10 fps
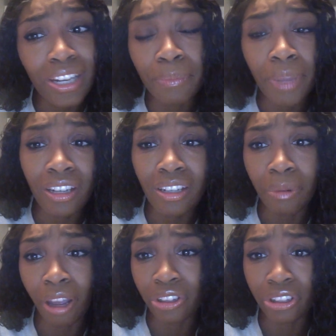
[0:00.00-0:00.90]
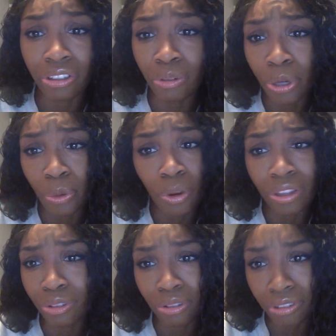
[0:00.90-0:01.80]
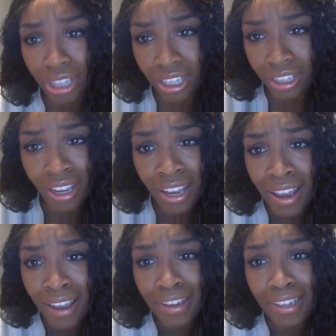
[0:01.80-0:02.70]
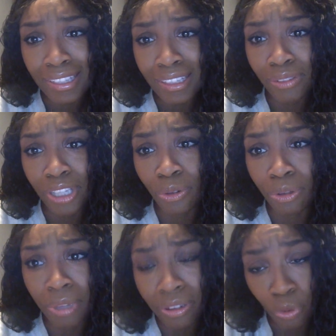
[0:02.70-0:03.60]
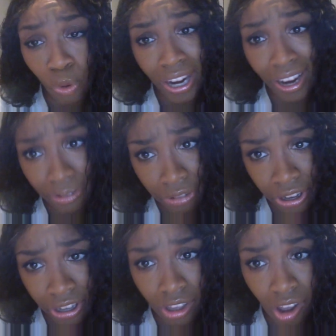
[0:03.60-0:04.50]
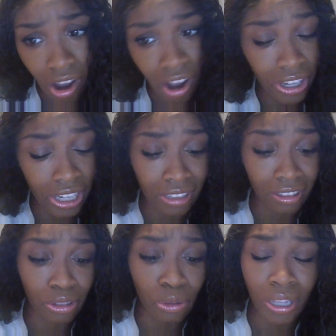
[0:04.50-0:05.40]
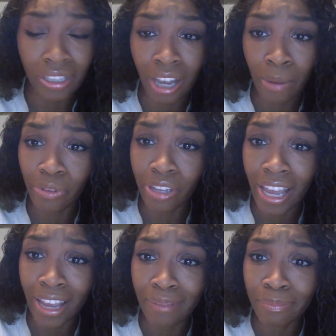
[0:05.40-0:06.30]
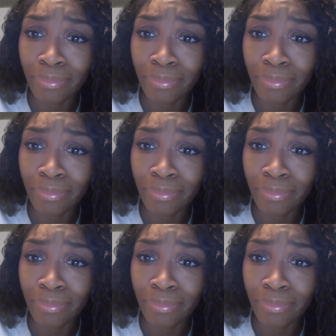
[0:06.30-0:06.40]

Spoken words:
I'm not going to bother with 1 through 3 because this video would be forever long and who has time for that?